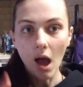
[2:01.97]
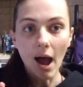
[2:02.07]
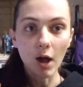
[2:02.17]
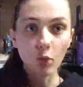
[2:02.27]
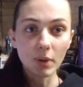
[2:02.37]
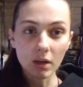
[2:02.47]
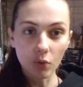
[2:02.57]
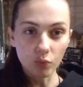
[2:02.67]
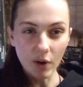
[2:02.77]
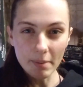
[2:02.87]
I'll be
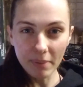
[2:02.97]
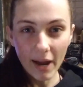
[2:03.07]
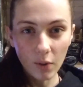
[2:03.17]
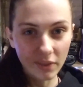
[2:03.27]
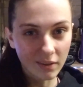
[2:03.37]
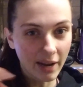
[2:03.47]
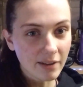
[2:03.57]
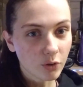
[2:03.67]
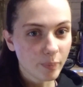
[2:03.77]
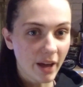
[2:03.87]
right back with a
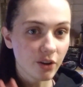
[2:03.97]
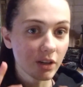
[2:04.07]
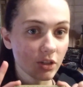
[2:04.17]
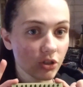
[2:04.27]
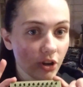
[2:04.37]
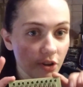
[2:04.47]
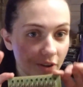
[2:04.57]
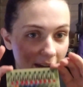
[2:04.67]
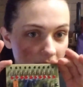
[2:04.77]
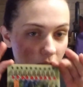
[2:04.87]
9-volt battery to show you
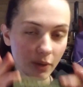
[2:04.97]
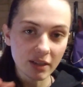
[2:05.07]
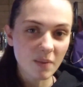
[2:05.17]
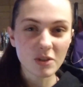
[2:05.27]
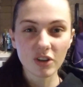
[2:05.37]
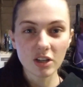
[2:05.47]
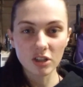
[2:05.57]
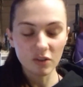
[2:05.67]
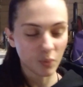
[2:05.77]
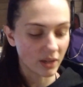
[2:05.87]
guys a quick
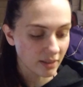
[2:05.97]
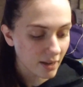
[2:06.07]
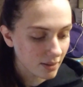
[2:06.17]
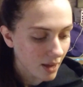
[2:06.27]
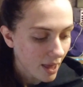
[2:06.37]
demonstration of what it does.